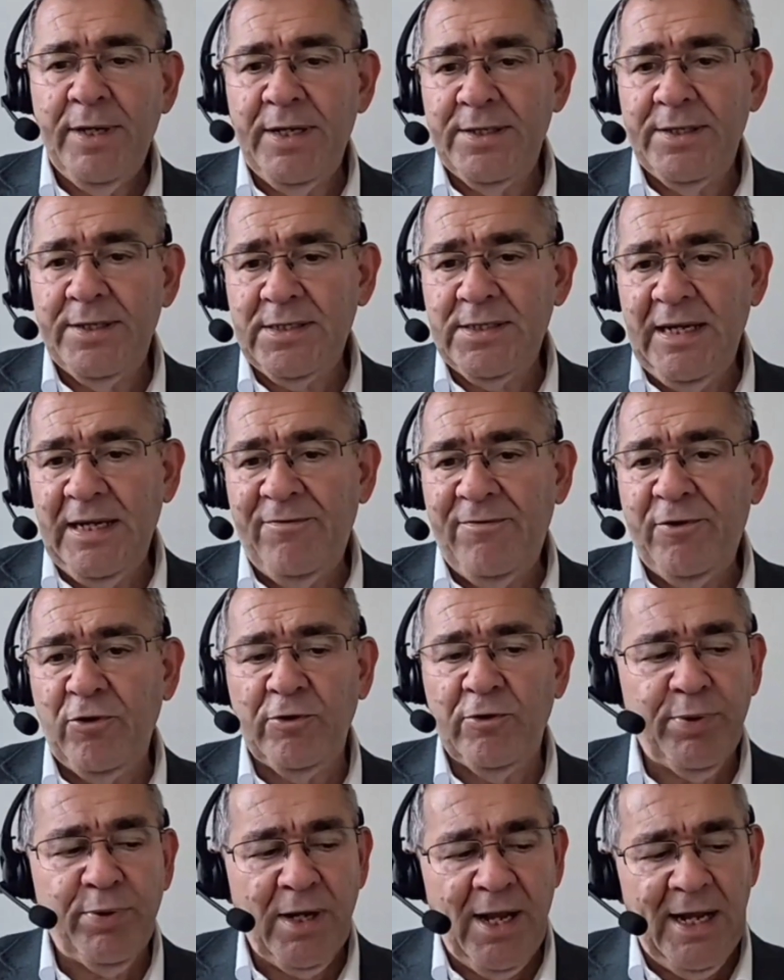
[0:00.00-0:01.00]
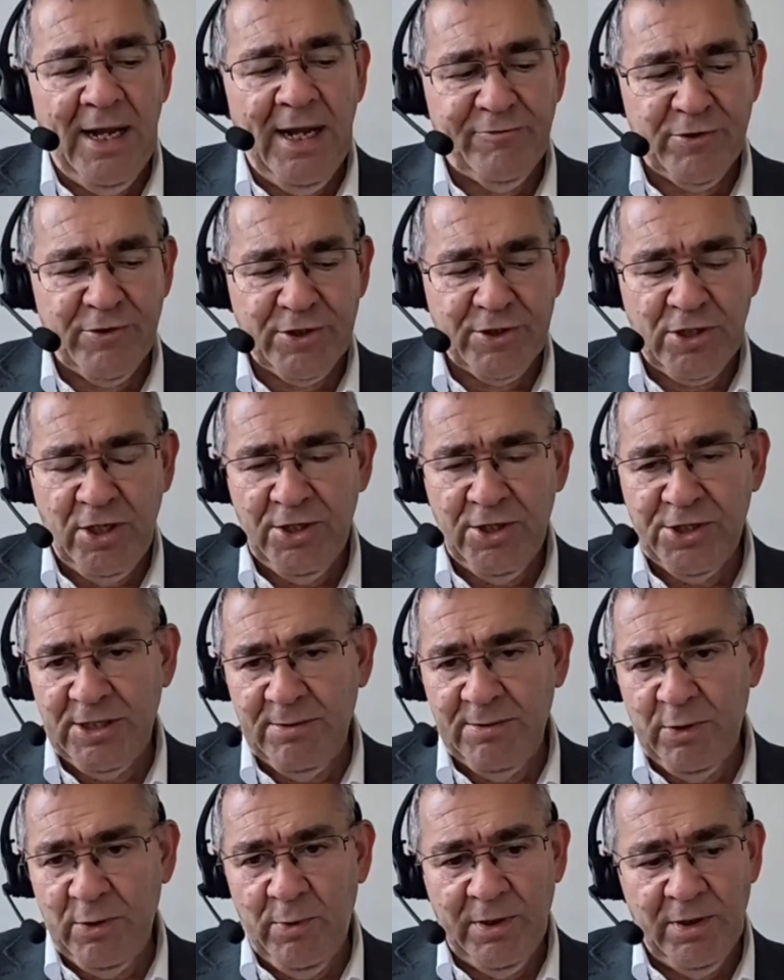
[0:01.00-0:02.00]
But if you're applying for a
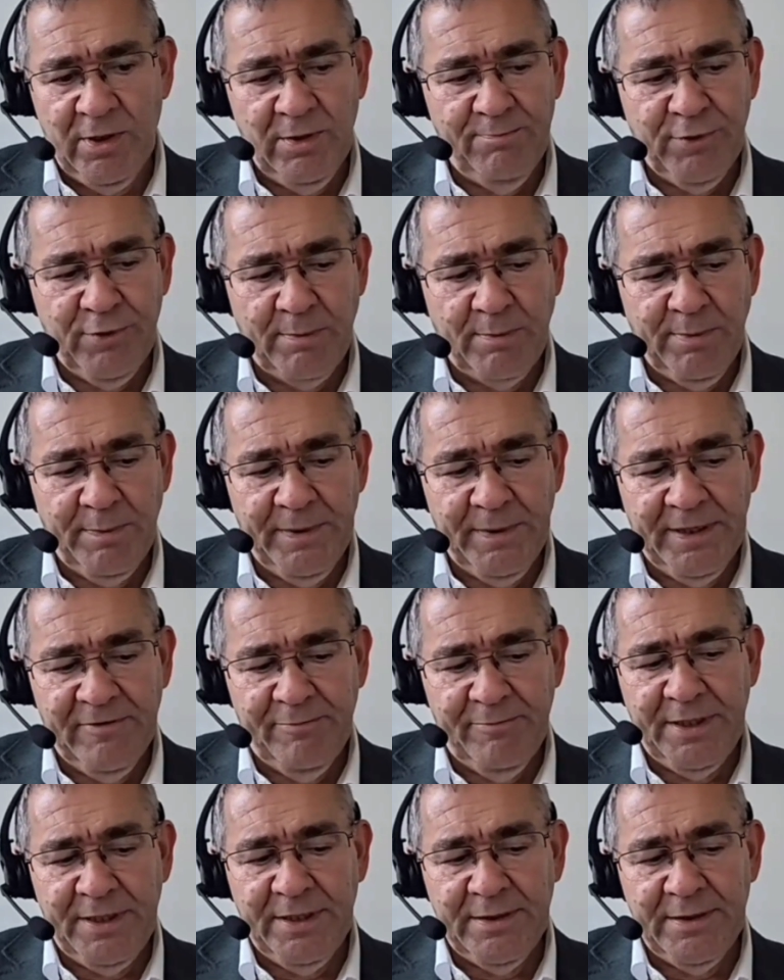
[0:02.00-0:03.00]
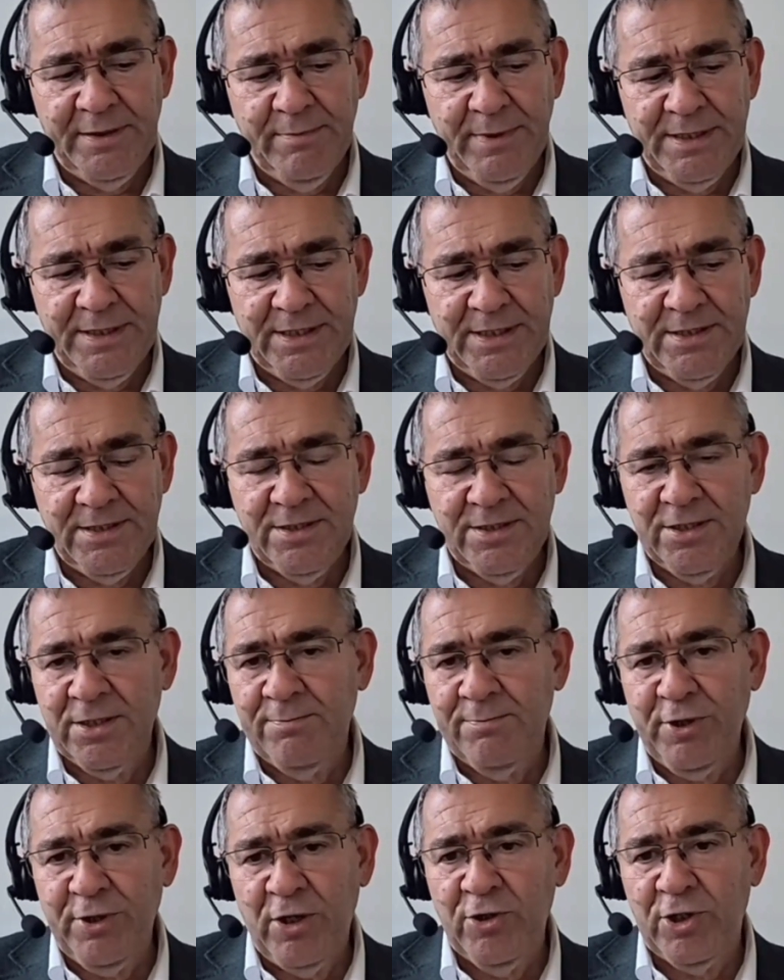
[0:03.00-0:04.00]
scholarship, you will probably have been admitted
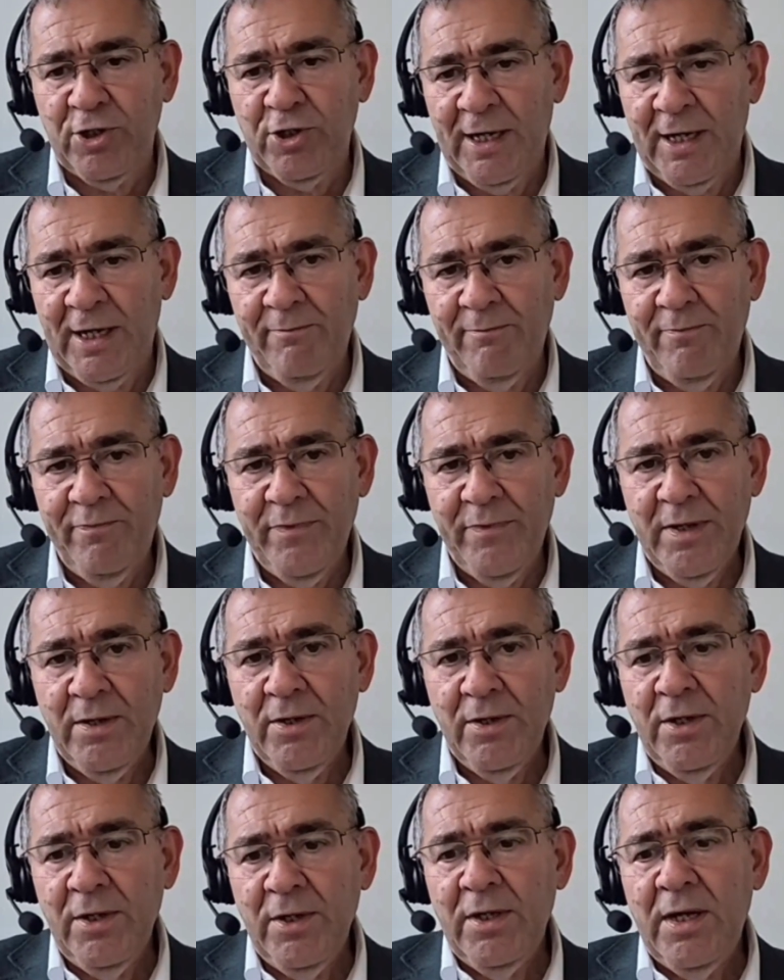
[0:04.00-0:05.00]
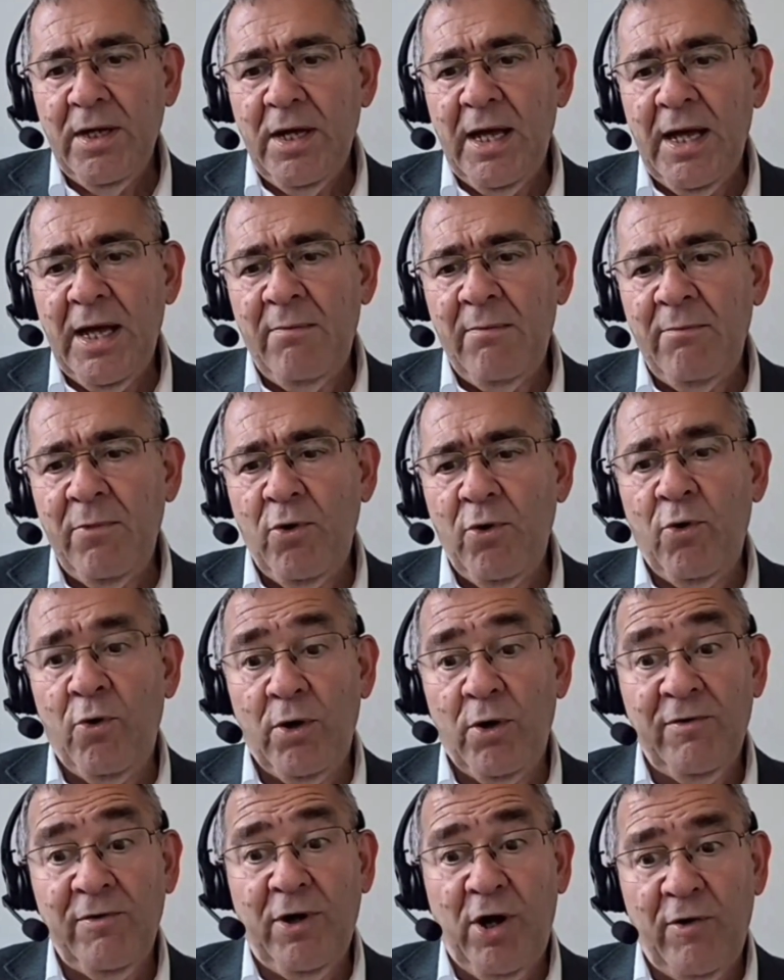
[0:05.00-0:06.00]
to the programme
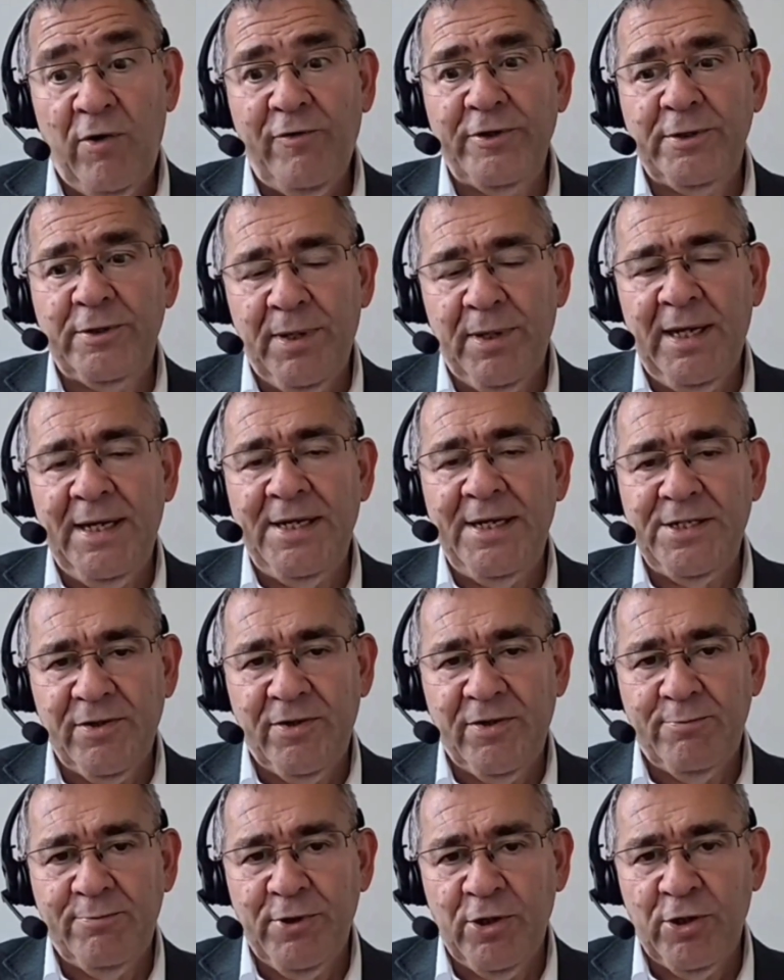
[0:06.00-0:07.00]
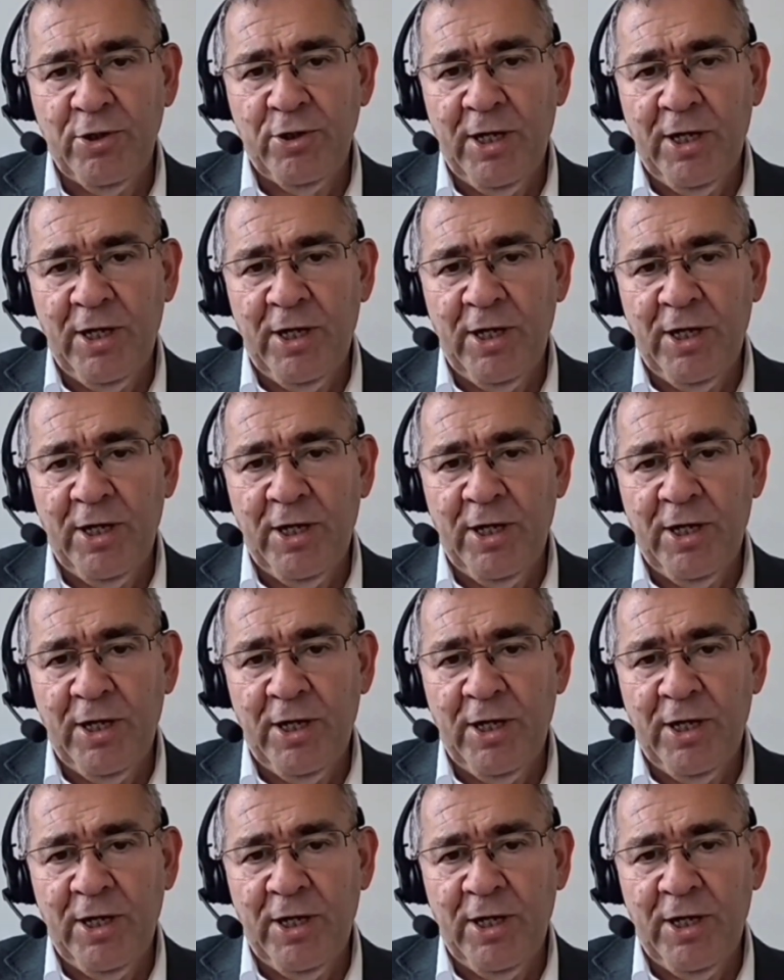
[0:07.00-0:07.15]
or offered a place on the